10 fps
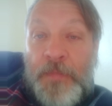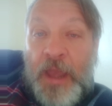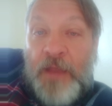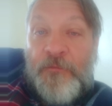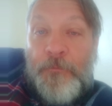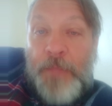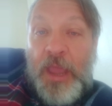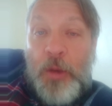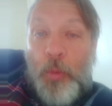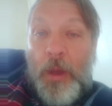that if
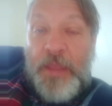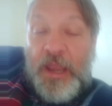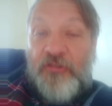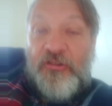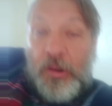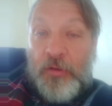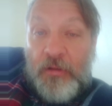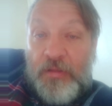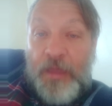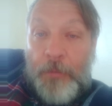men, women, and
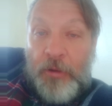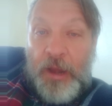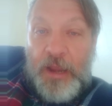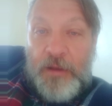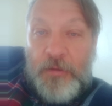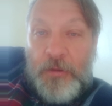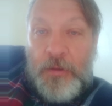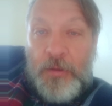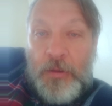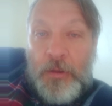children are separated,
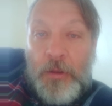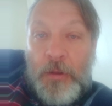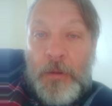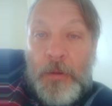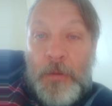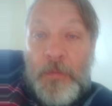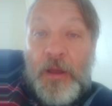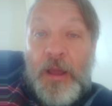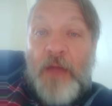the